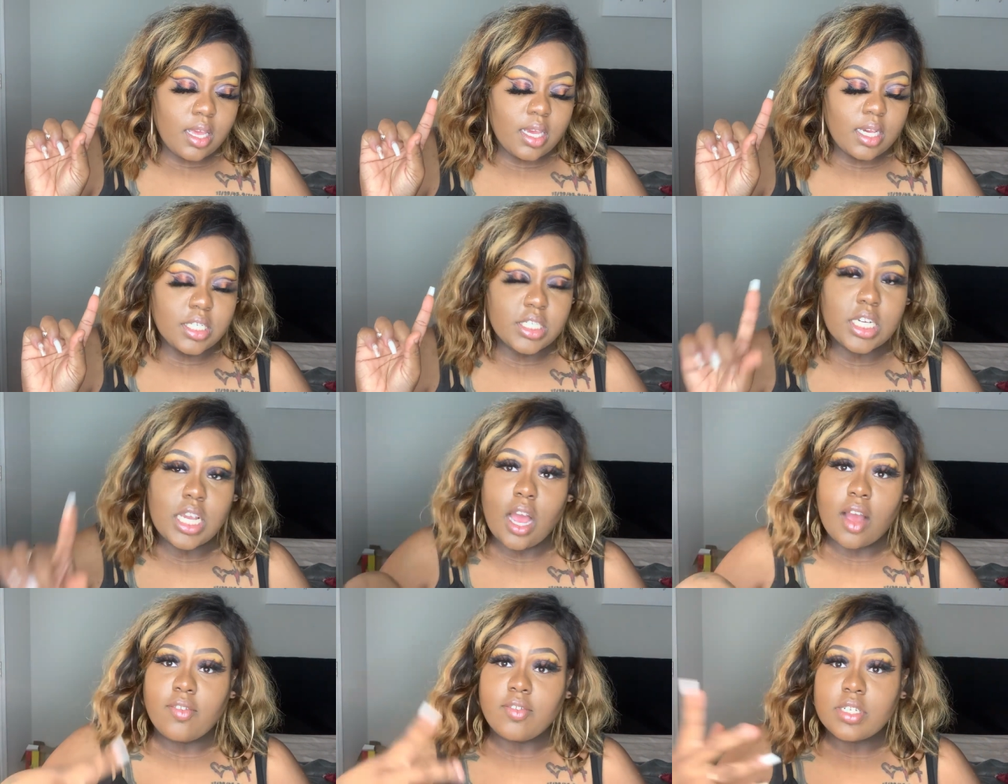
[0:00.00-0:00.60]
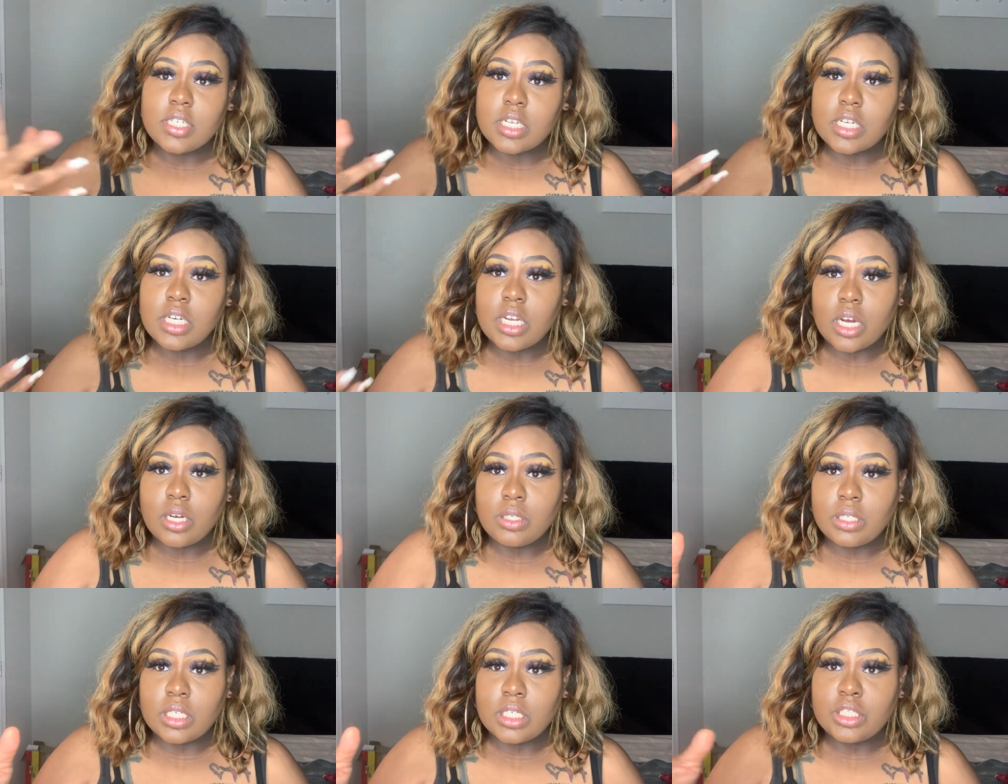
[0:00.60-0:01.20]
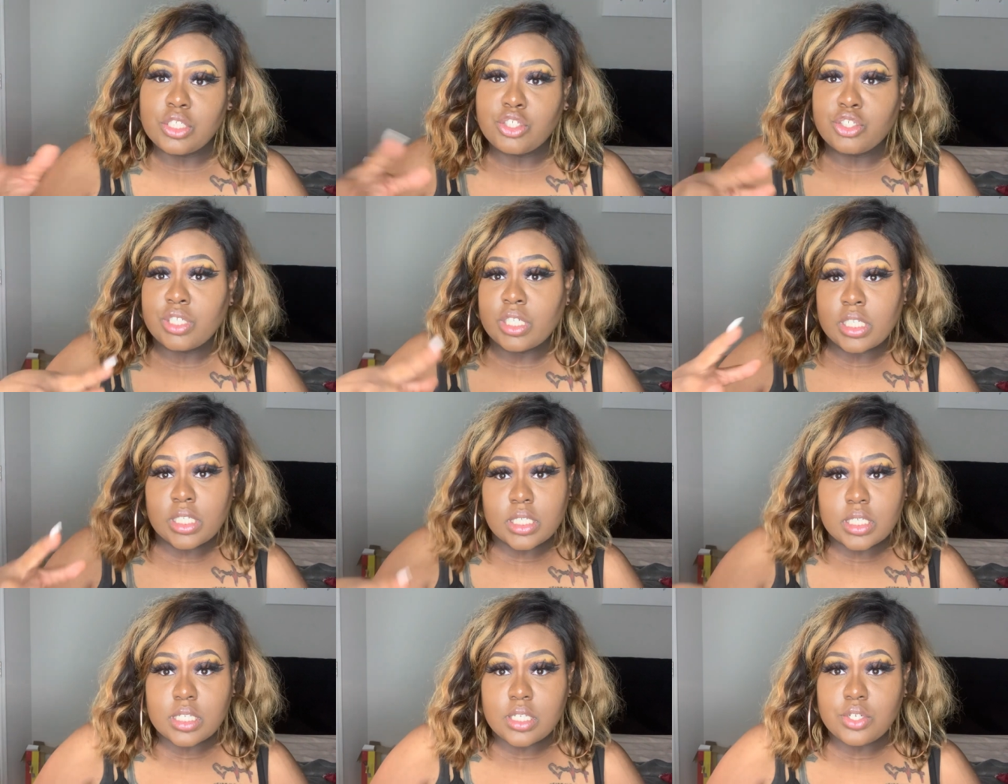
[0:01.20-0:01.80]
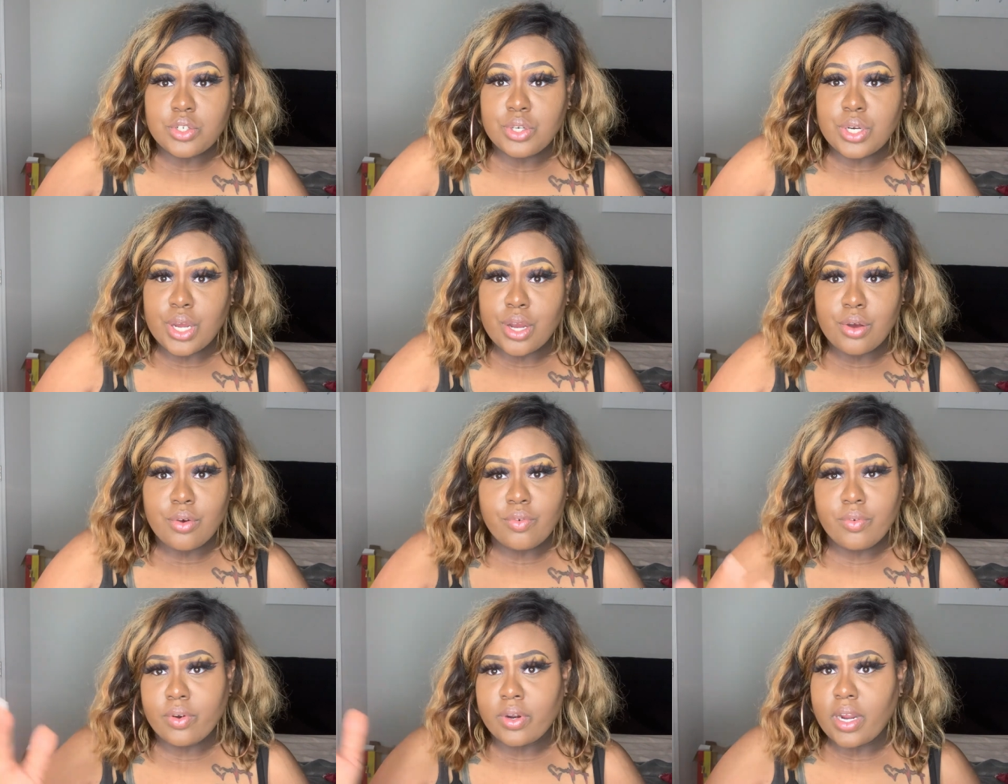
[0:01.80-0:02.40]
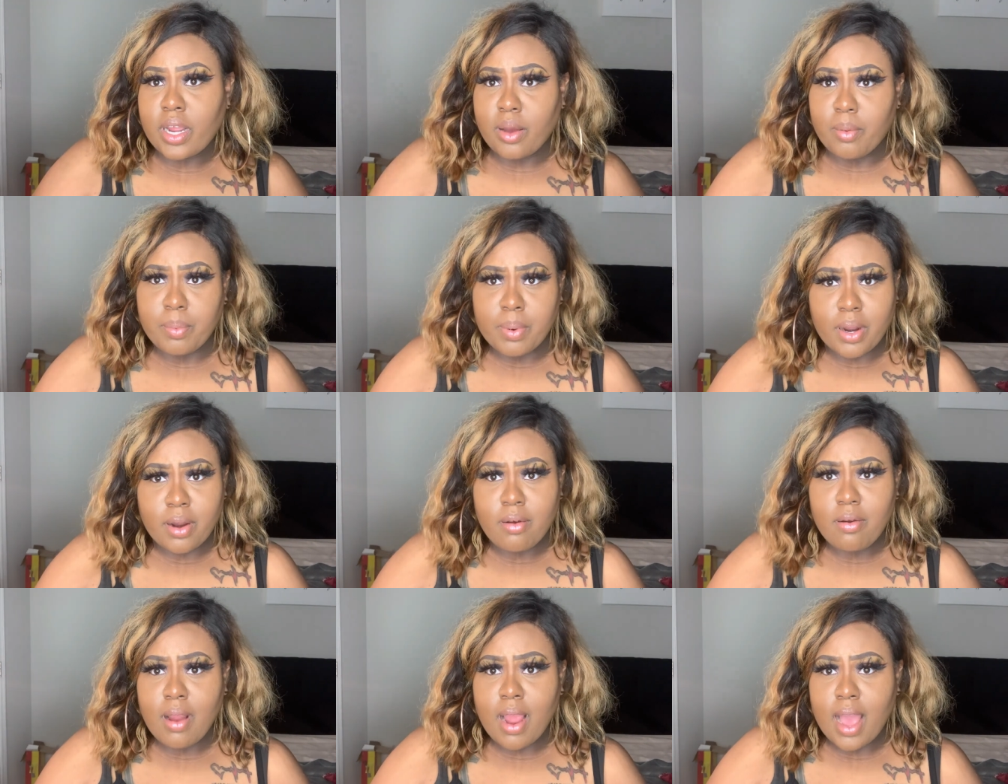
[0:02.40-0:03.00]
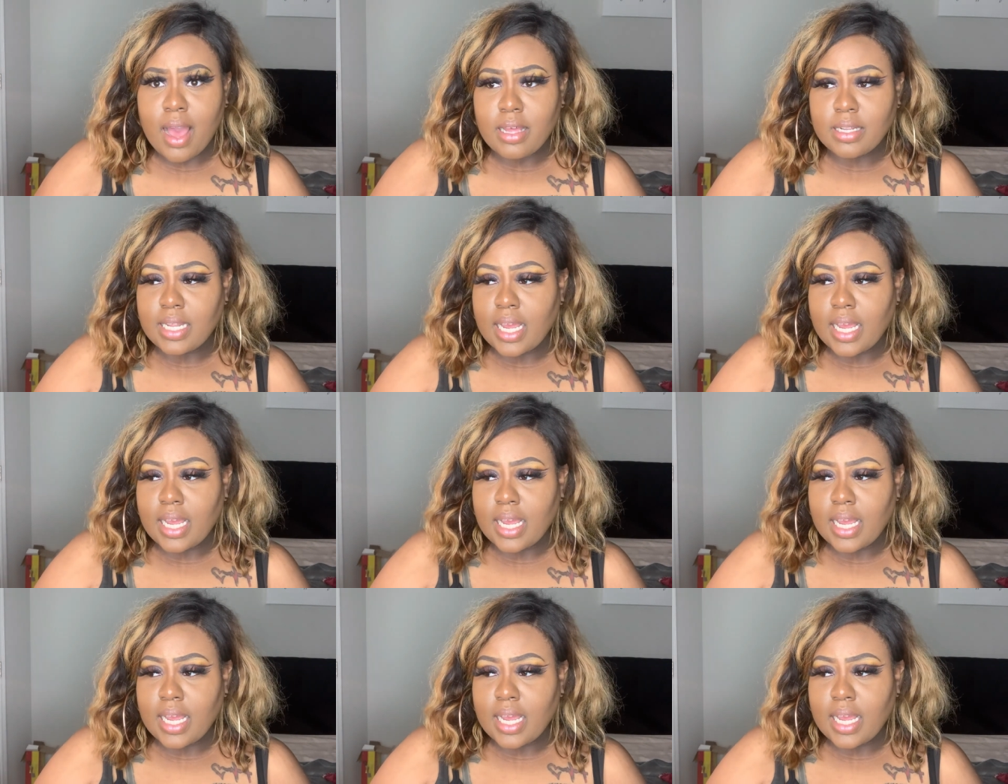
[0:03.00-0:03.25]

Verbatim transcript: she offers Condola drinks, you know, for helping her out.